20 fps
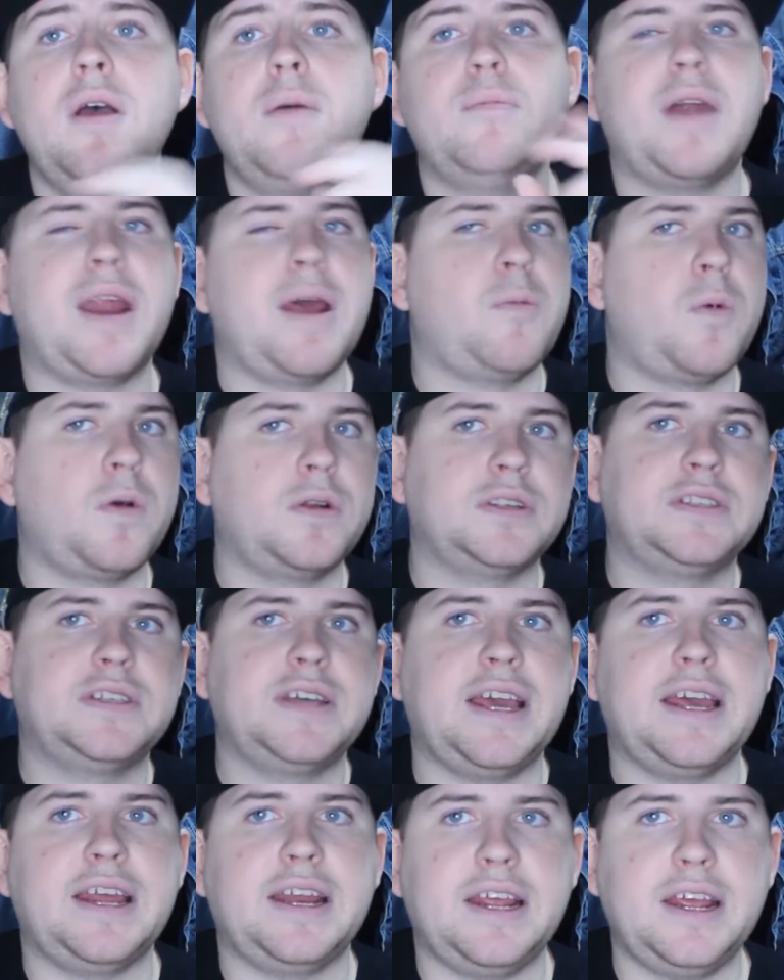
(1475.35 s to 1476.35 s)
but I won't
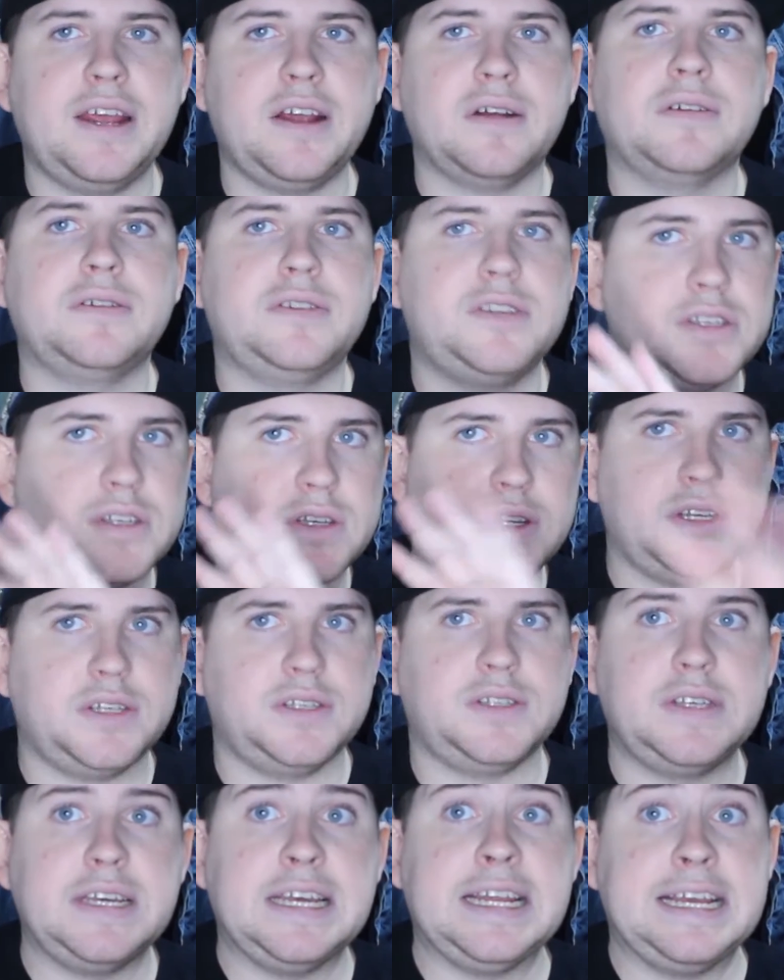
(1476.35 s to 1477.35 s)
say it here just
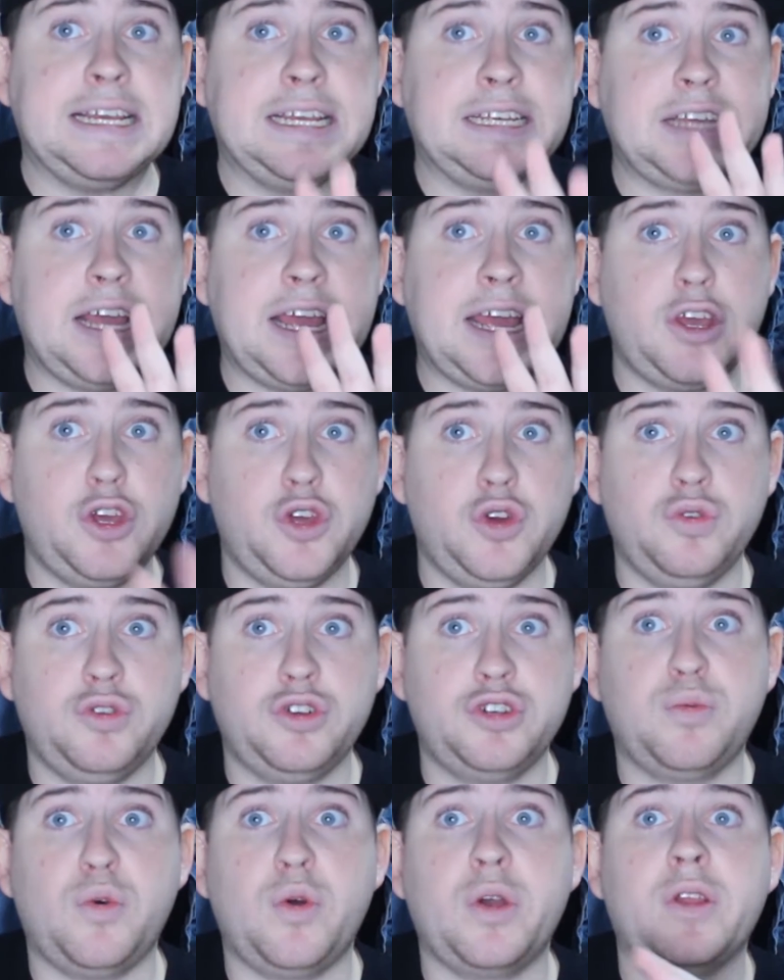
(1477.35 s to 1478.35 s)
because it is a
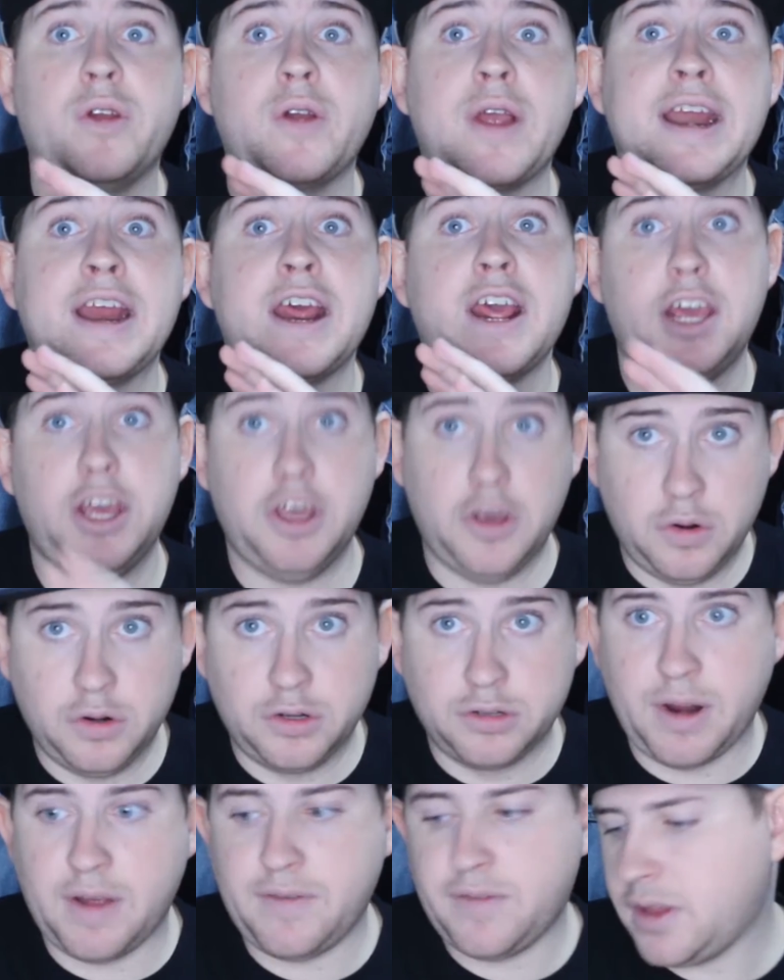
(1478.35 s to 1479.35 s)
huge spoiler and a
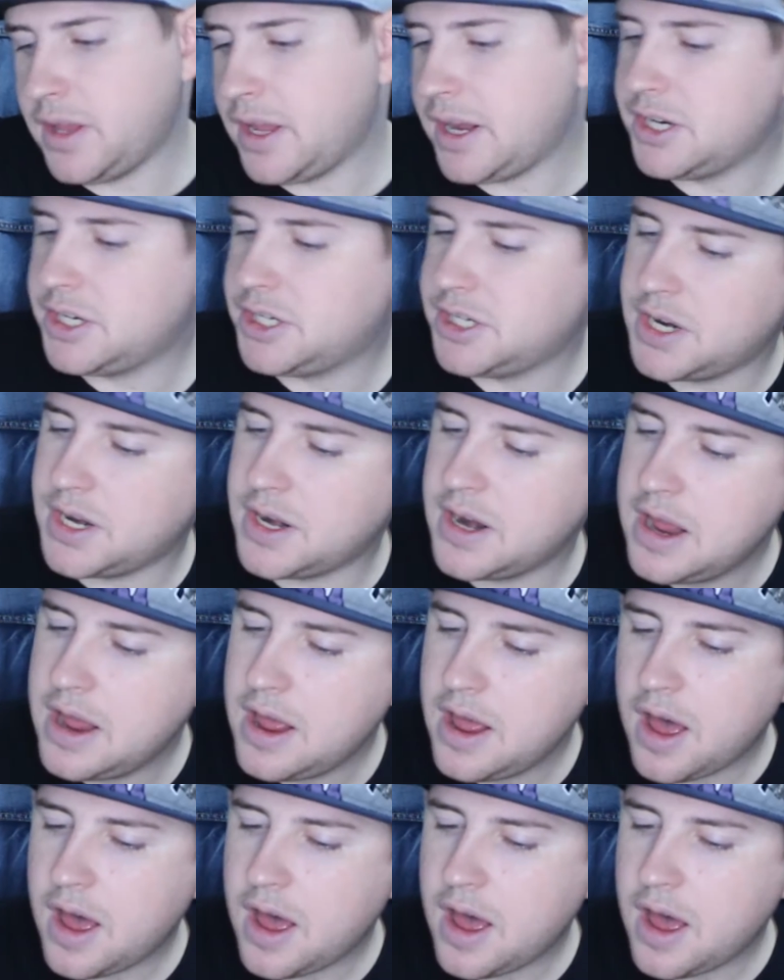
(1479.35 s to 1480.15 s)
huge revelation.